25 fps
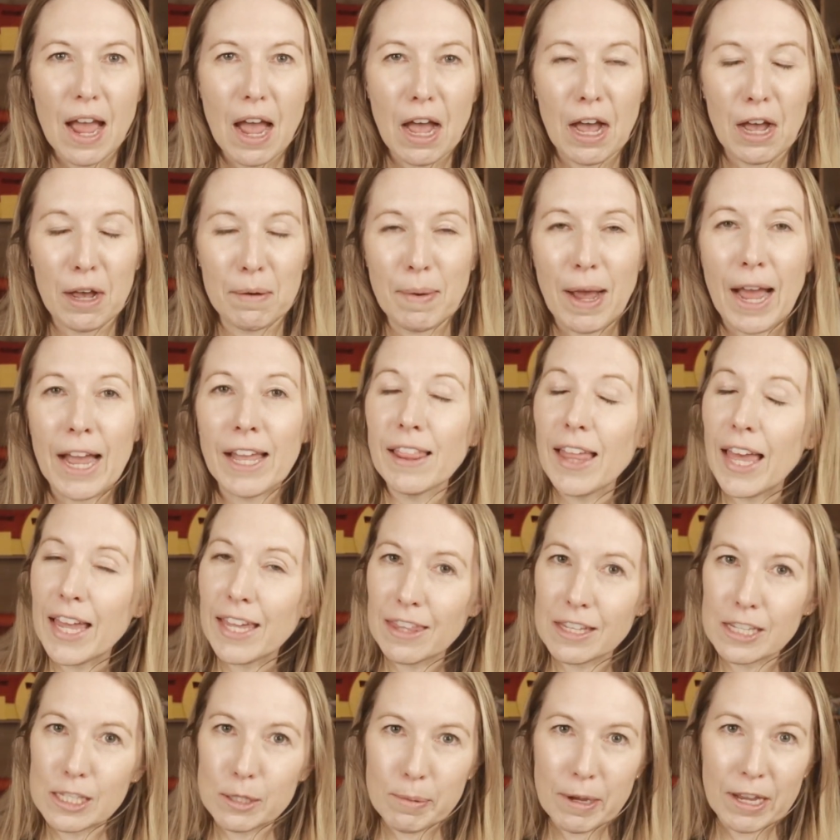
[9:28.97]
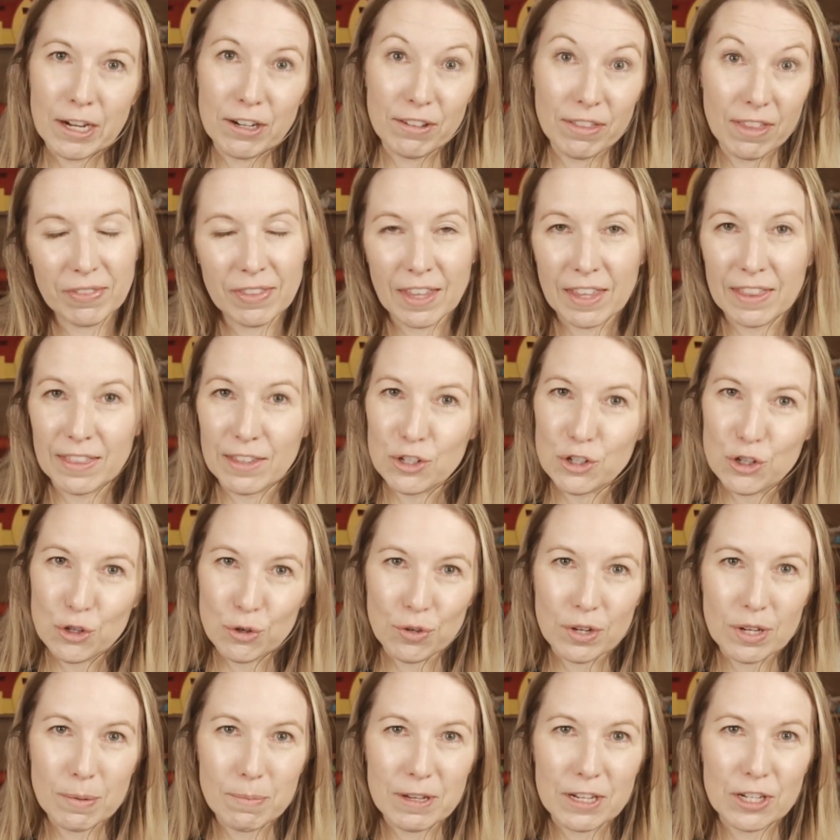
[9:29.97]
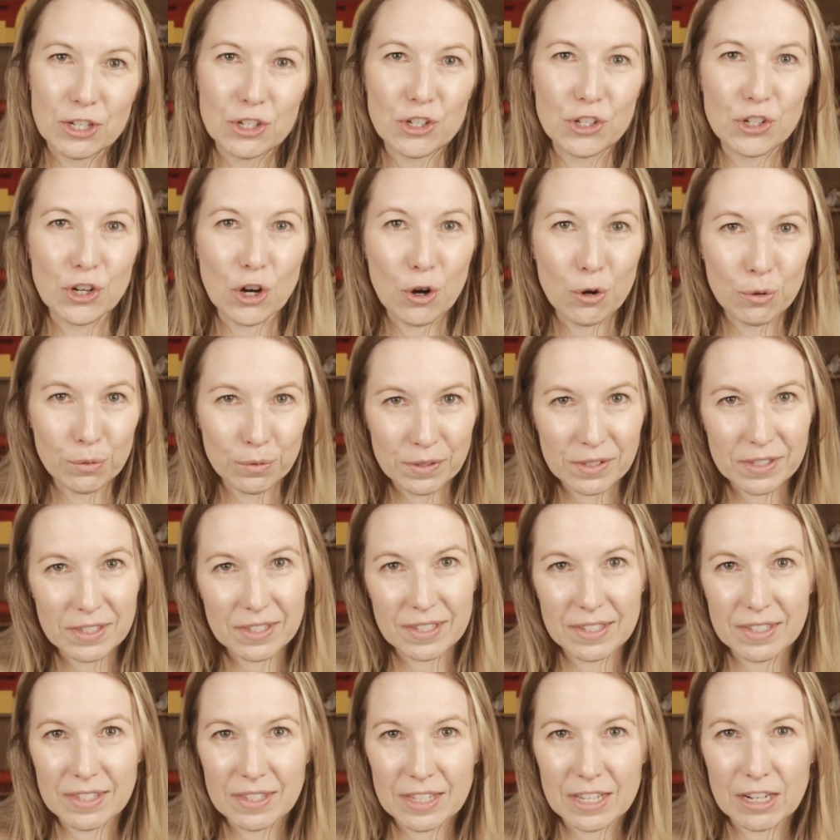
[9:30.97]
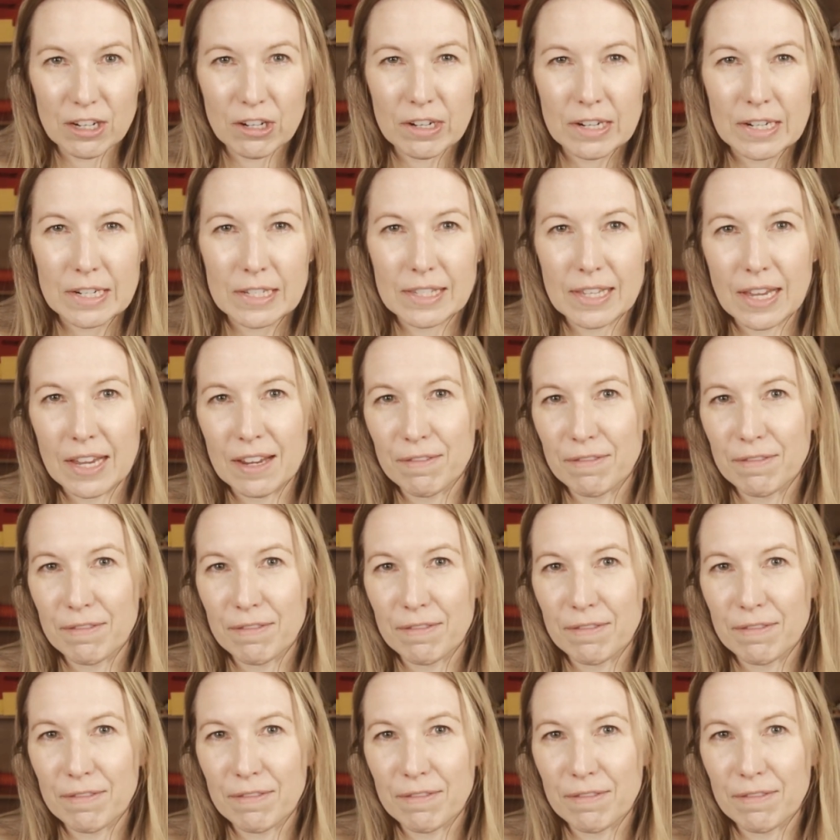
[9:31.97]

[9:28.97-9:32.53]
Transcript: Um, I like this better than the Junie B. Jones series.